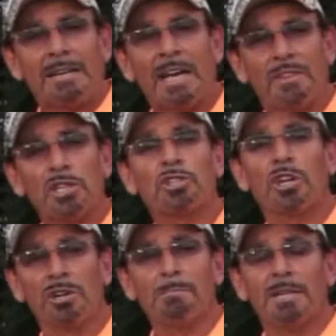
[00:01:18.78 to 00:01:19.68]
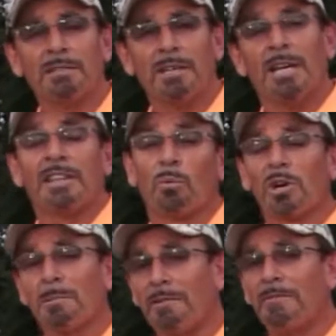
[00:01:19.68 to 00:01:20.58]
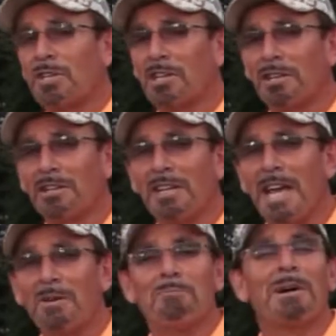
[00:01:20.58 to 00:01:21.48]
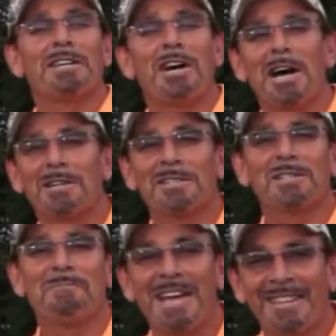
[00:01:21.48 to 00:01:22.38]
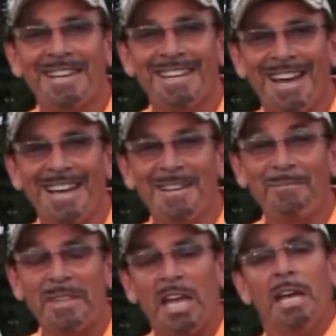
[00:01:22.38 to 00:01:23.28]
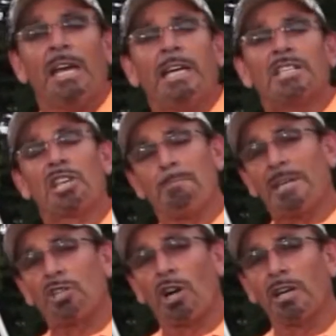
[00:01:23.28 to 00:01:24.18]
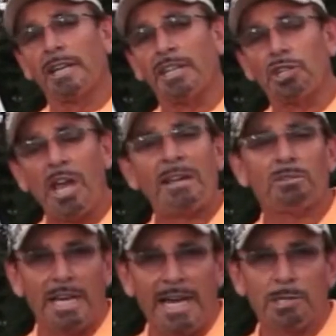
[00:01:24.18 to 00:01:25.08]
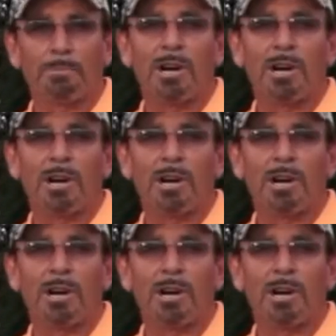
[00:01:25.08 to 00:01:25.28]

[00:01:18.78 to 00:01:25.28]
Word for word: Now this tournament that we're going to be fishing here today, my daughter Samantha and I, is going to be targeting channel cats